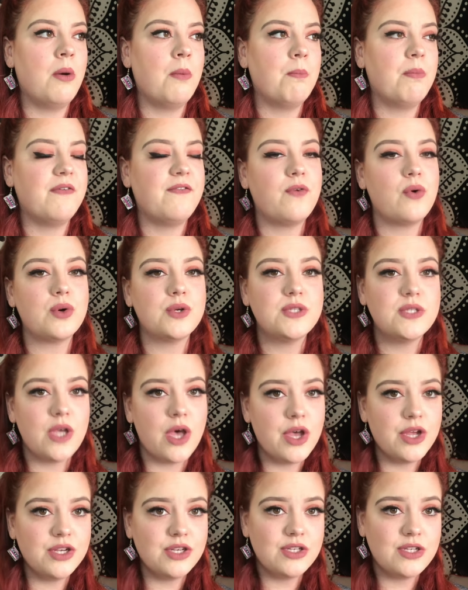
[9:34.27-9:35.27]
before a
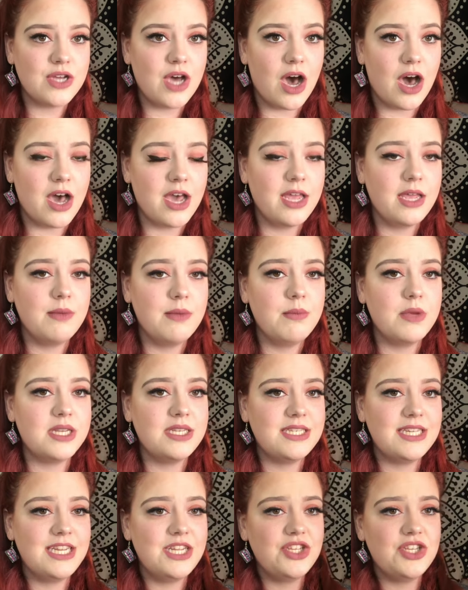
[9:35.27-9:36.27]
certain time,
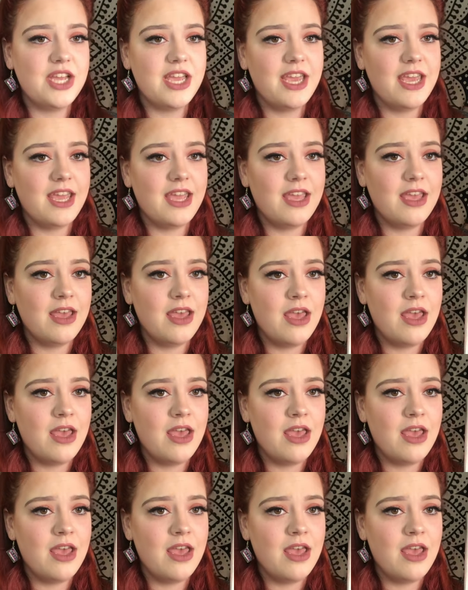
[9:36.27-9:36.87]
TJ